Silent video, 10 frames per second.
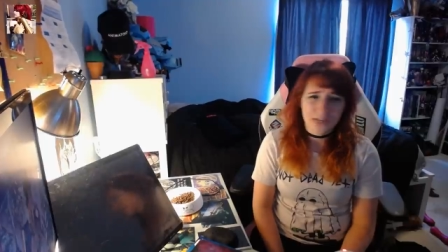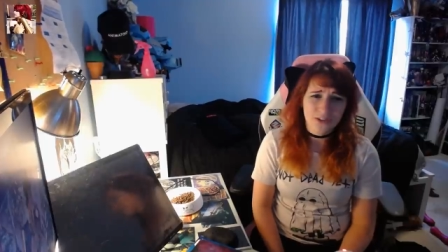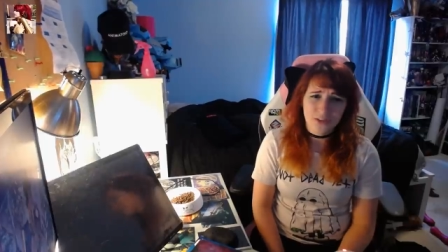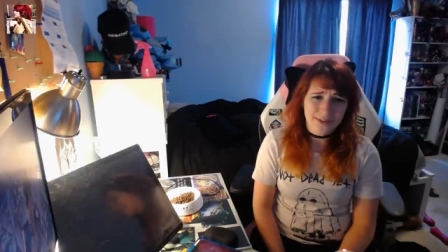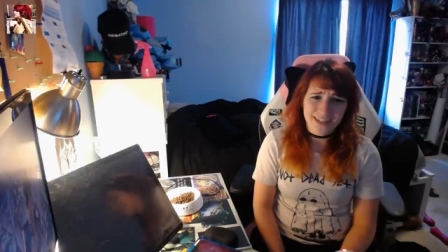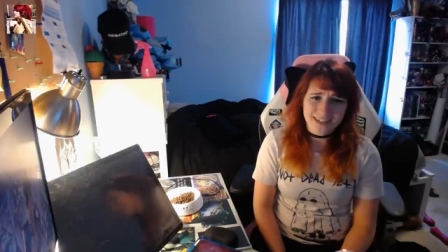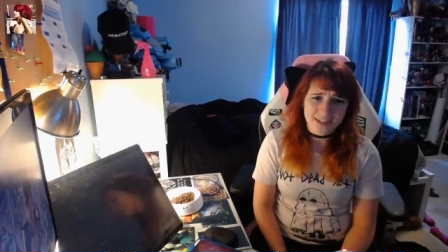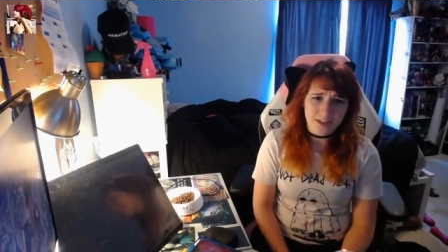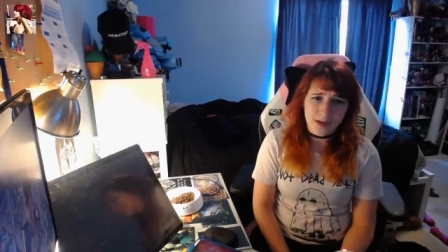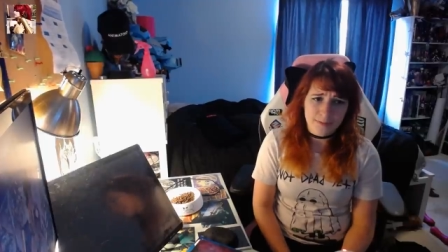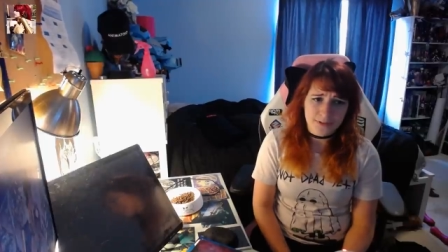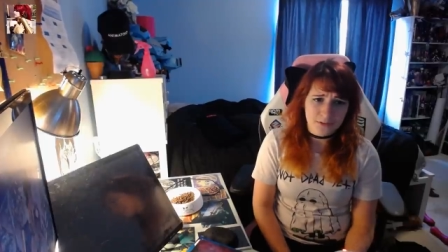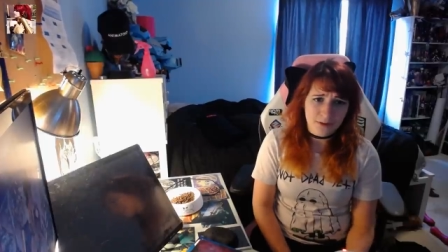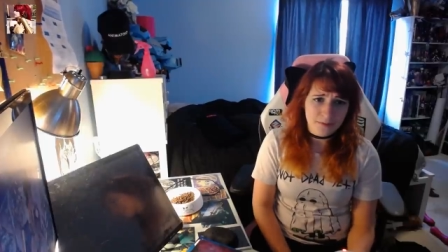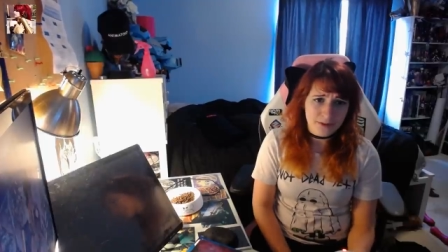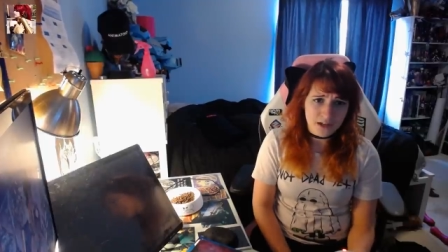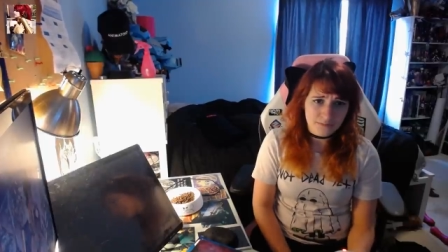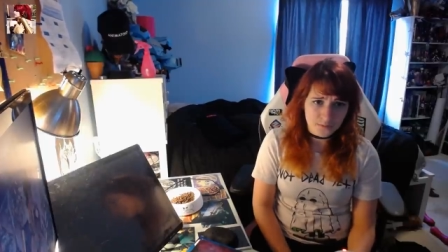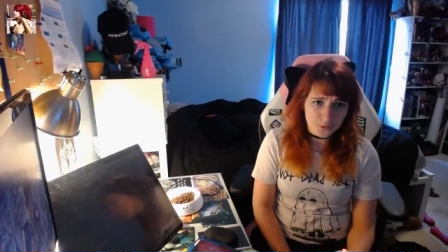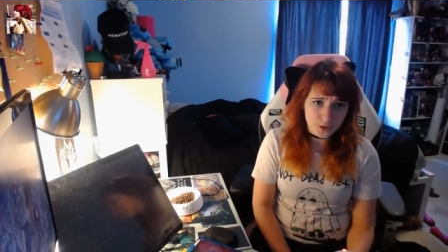I don't think it'll be the next episode. It'll probably be a
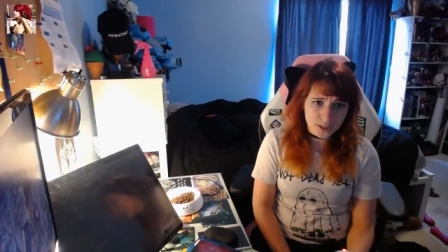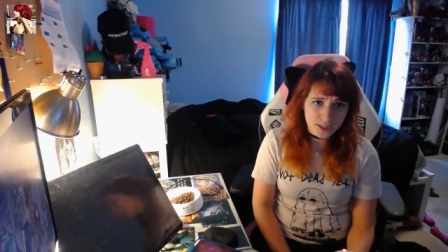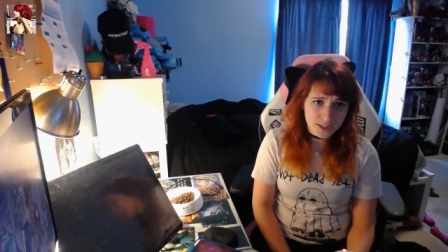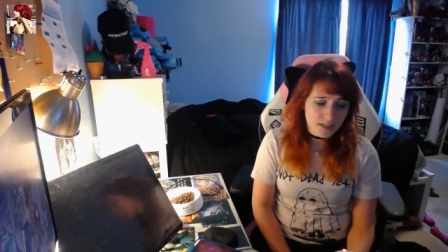couple more,